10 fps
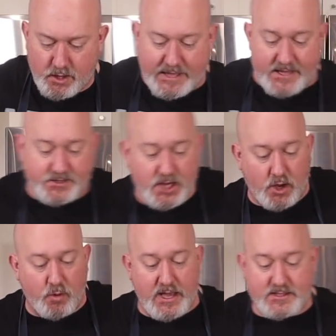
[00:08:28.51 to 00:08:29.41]
Okay,
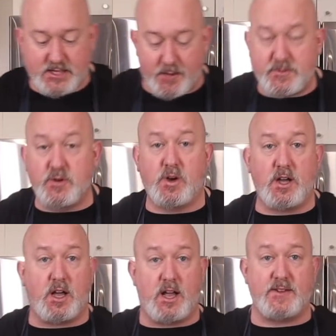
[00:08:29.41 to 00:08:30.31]
so it's come to
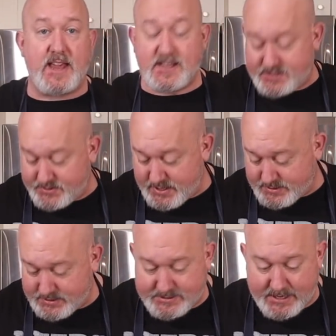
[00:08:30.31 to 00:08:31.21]
a nice
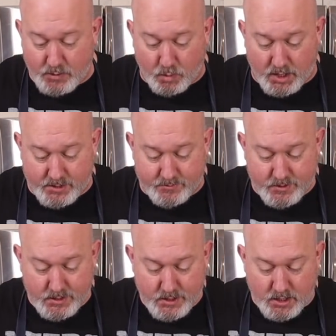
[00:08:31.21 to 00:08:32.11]
thickness that I want.
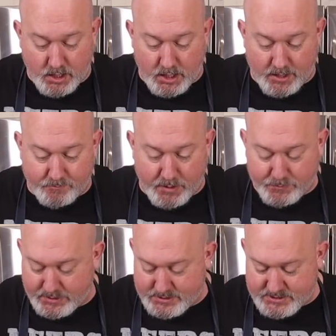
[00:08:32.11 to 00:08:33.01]
I'm
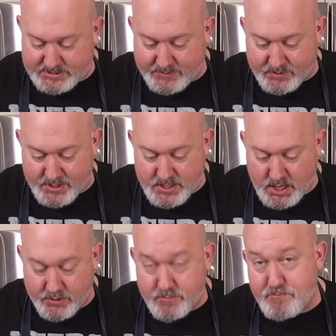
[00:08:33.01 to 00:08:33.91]
gonna just give it
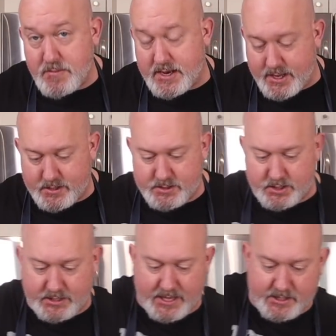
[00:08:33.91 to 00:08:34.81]
another minute
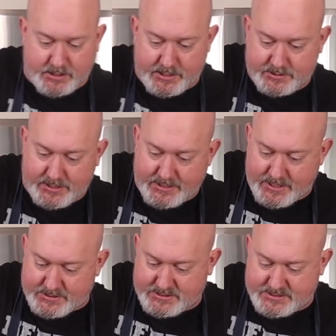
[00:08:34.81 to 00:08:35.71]
to kind of like let
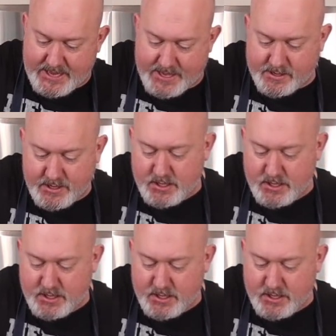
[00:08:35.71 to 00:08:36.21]
it set,